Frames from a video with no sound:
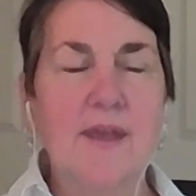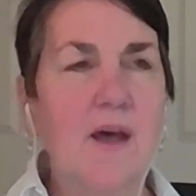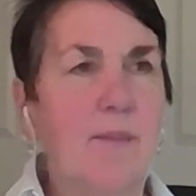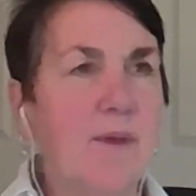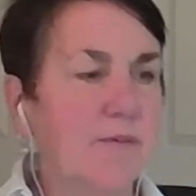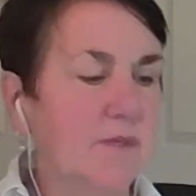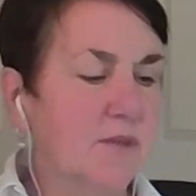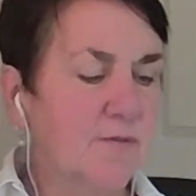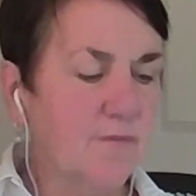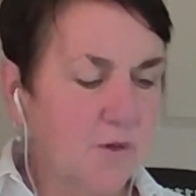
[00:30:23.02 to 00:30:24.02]
It was
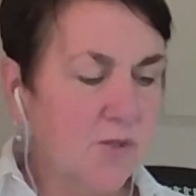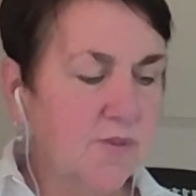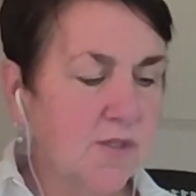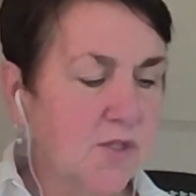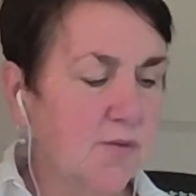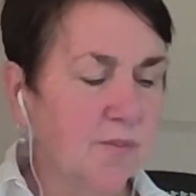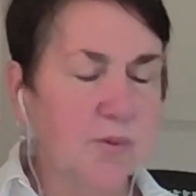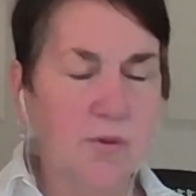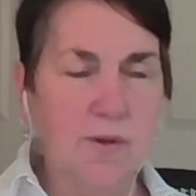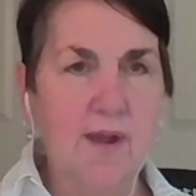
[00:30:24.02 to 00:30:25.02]
the first one to
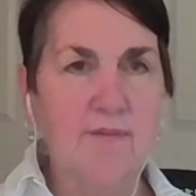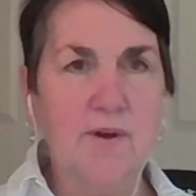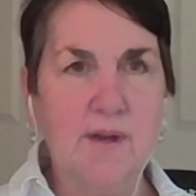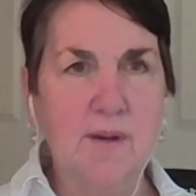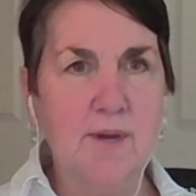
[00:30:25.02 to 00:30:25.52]
employ African